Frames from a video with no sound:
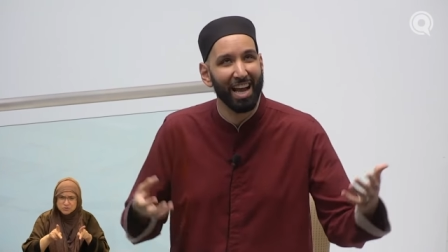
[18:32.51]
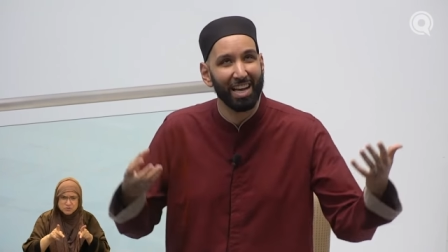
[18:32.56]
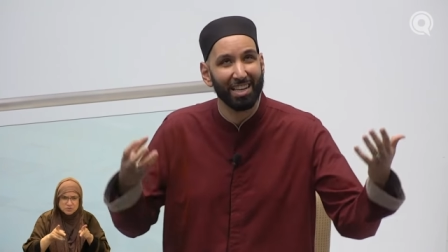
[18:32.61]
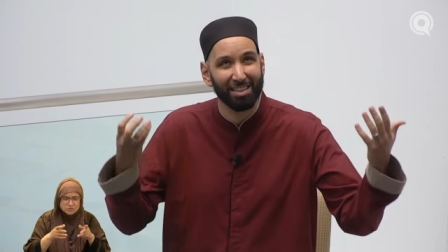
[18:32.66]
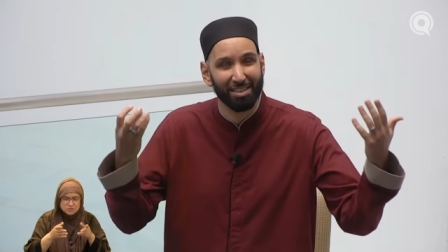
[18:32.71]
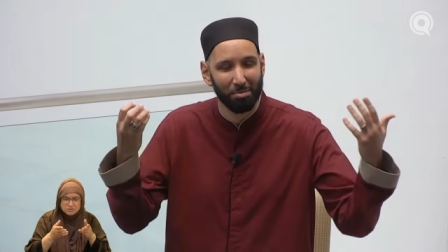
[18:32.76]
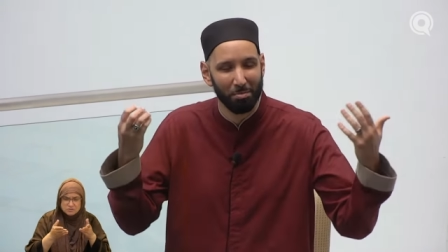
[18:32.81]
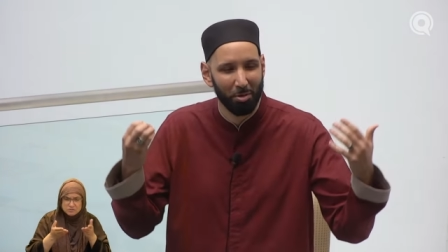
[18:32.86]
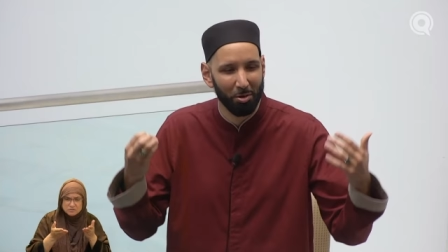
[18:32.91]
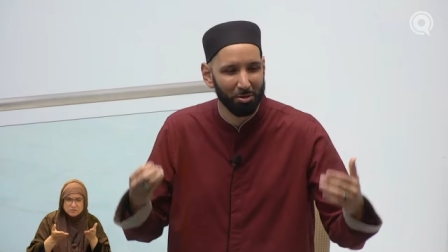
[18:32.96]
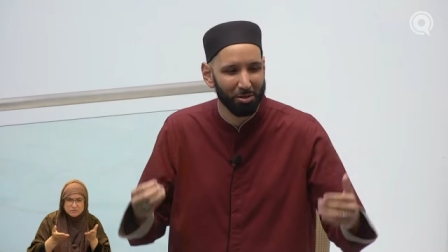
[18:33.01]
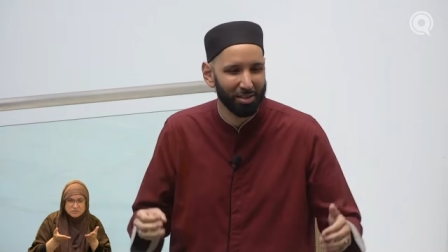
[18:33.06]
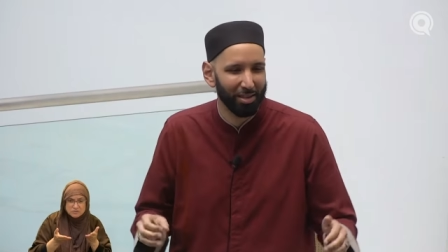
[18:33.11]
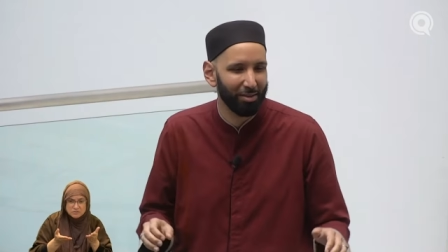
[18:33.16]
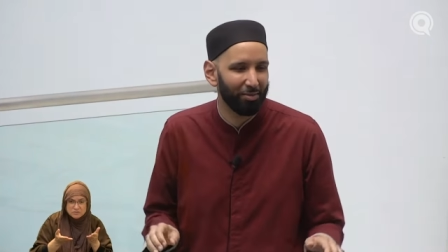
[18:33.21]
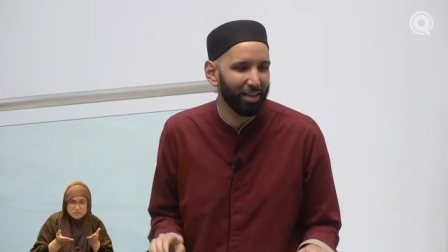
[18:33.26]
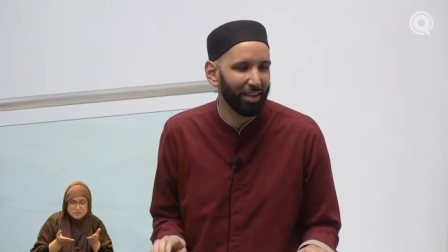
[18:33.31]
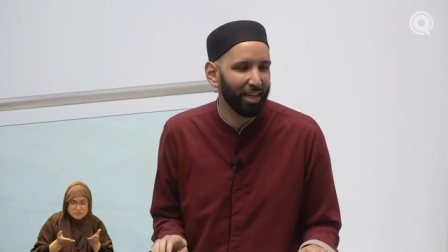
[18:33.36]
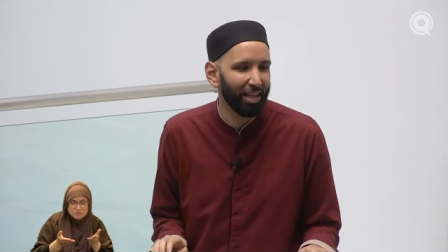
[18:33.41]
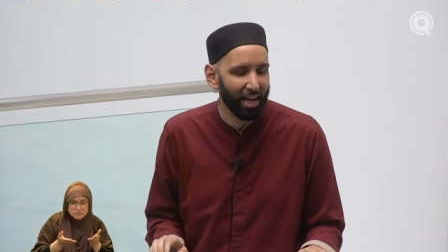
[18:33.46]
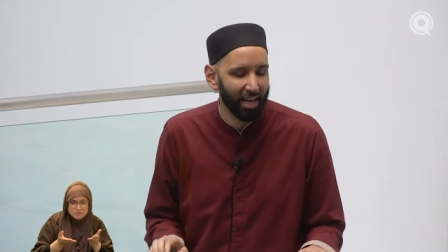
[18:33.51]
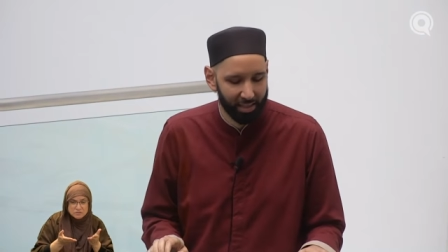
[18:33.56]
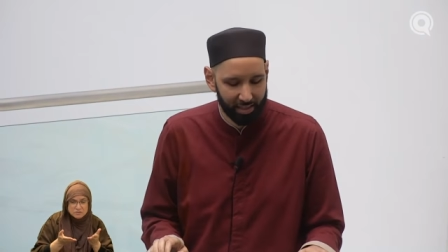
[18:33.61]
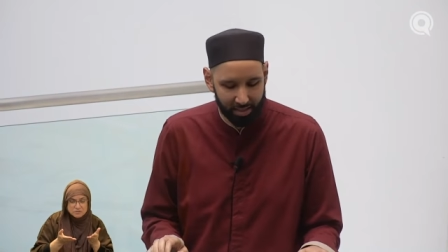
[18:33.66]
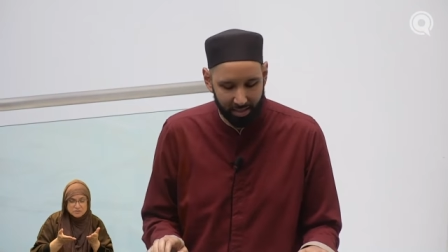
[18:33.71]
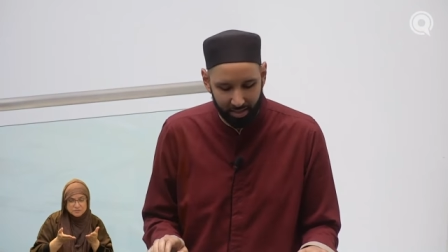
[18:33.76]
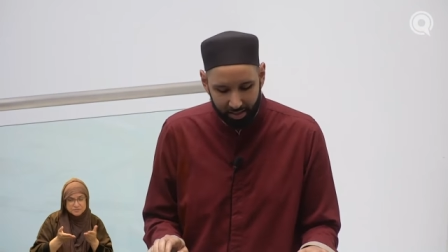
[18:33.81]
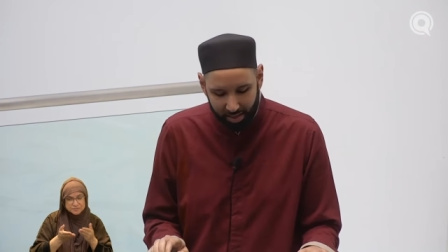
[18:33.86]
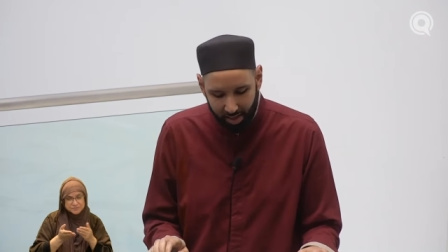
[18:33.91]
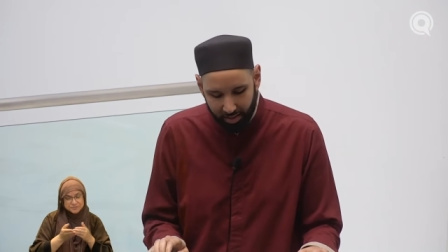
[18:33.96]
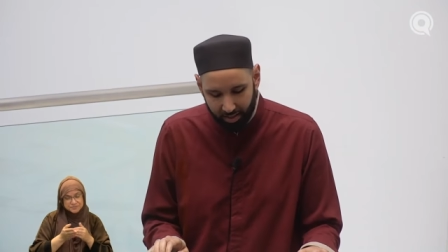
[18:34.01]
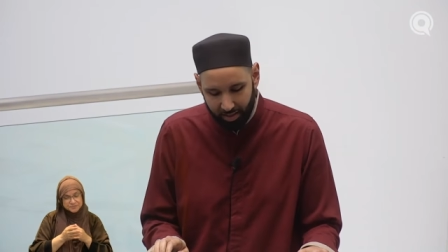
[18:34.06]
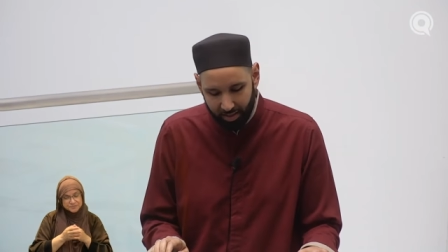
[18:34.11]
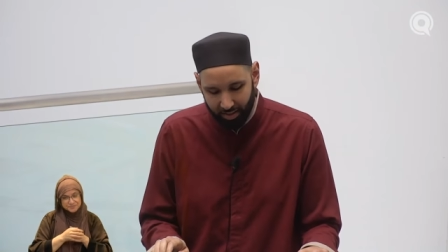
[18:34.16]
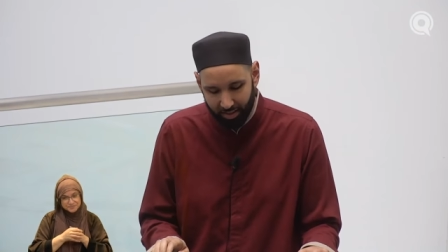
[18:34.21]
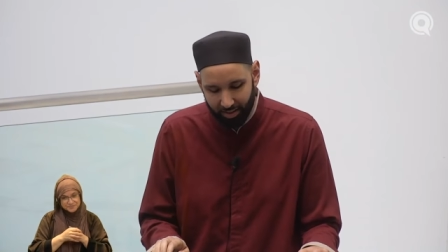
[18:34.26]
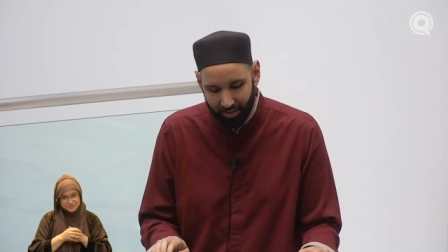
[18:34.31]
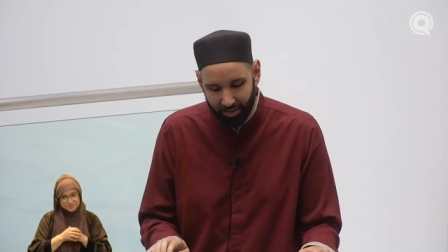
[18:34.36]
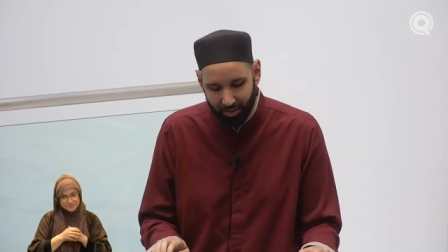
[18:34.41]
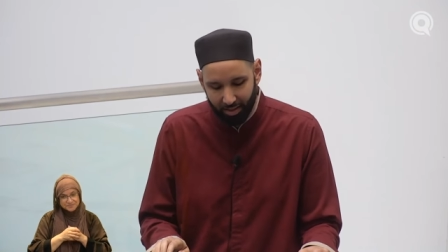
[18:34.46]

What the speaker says: as the mercy of Allah is descending.